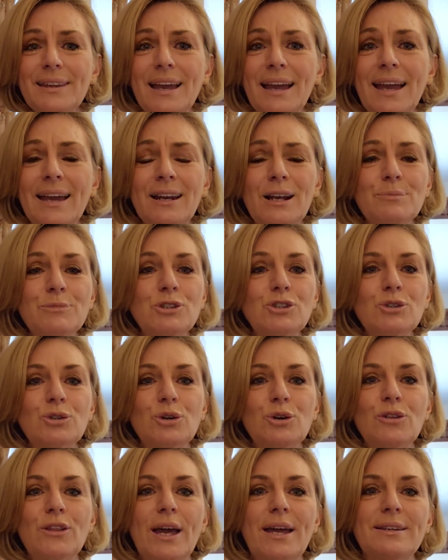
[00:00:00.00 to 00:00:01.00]
and I'm
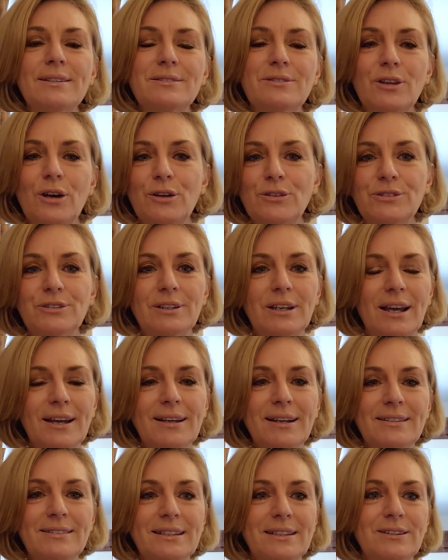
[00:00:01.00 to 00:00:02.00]
sure that those,
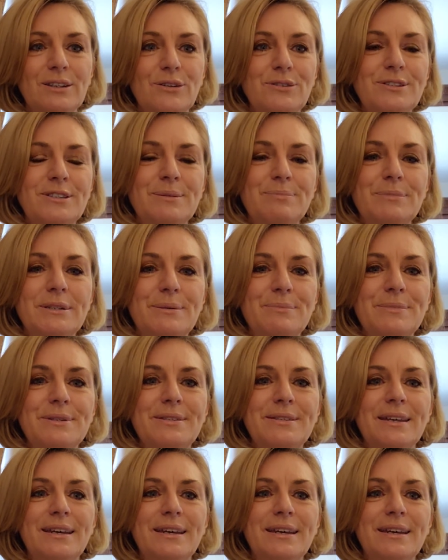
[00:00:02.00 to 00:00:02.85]
like I said, those symptoms